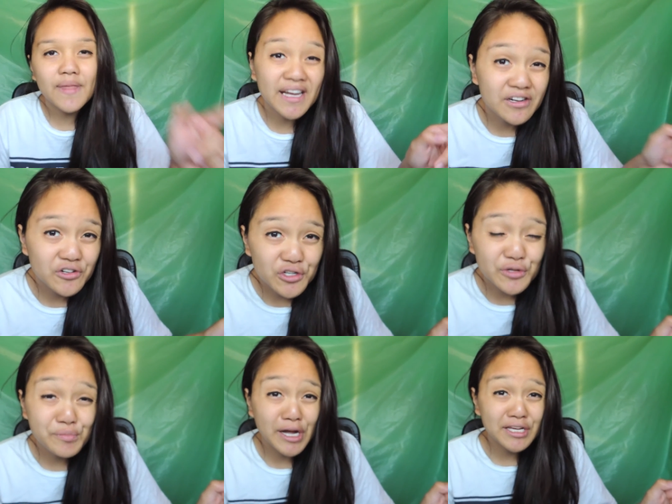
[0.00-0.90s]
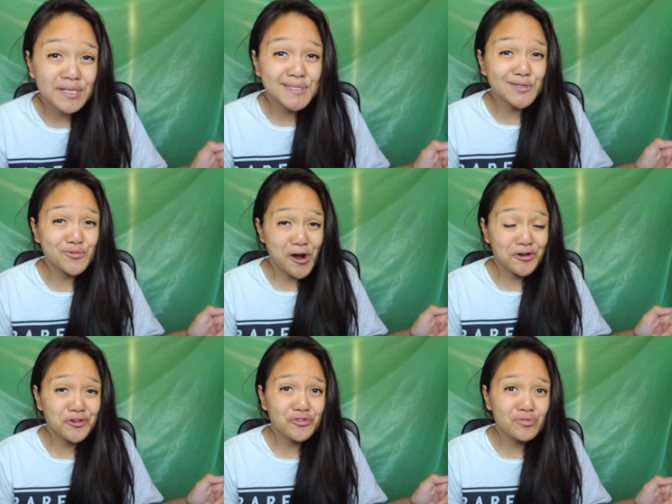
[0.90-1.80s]
That girl, Maya
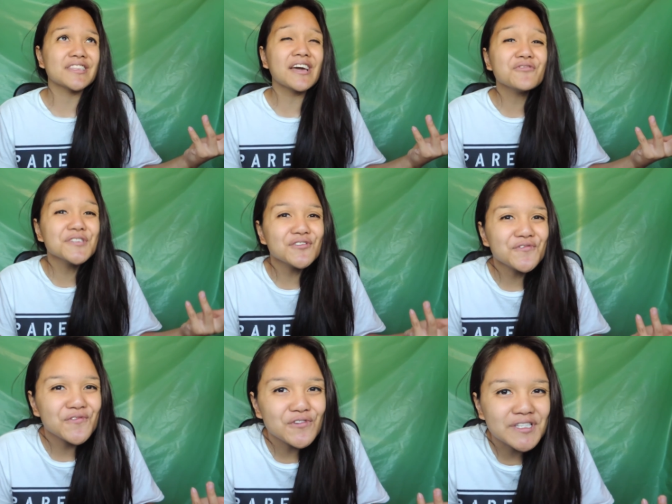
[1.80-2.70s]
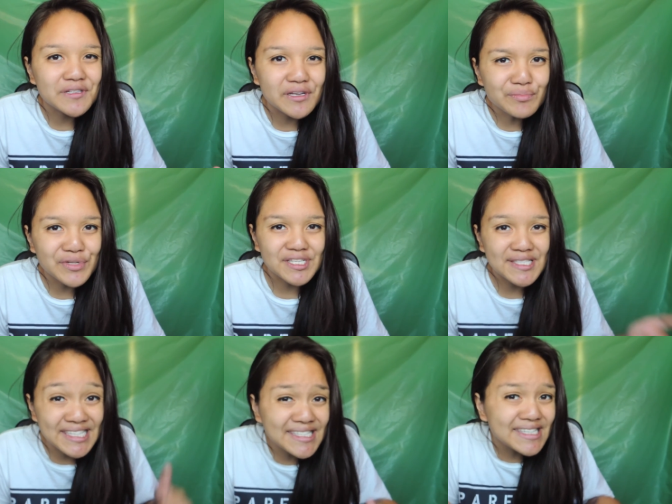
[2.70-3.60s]
DiRado, that was her first
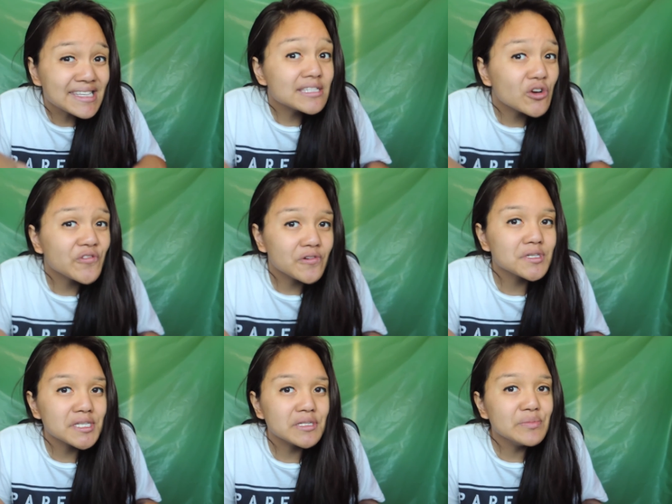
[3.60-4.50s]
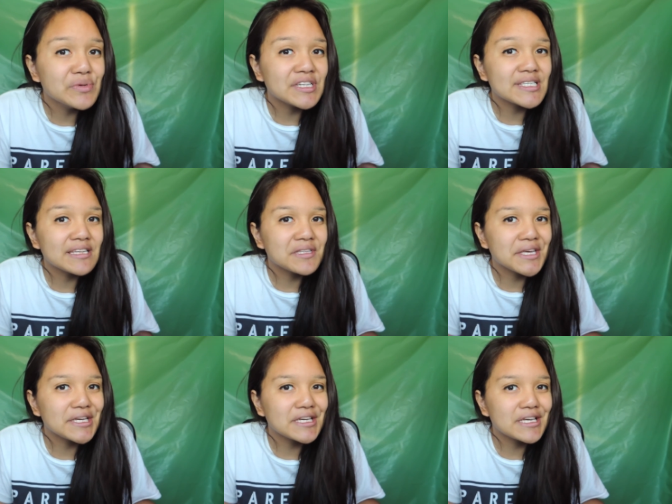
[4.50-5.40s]
Olympics. This is her first Olympics, and
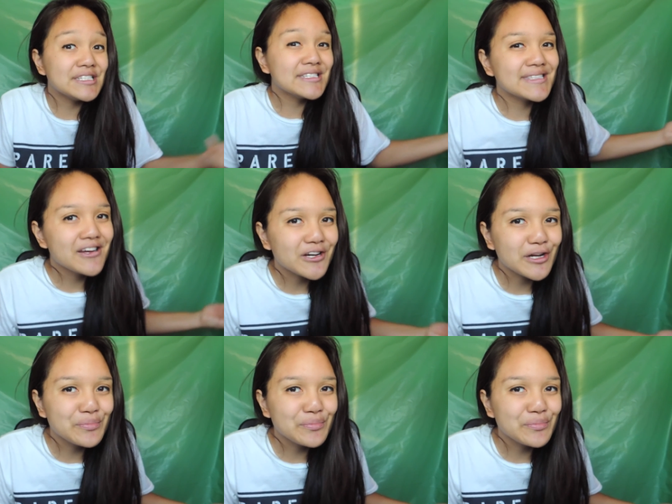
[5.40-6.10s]
like she's there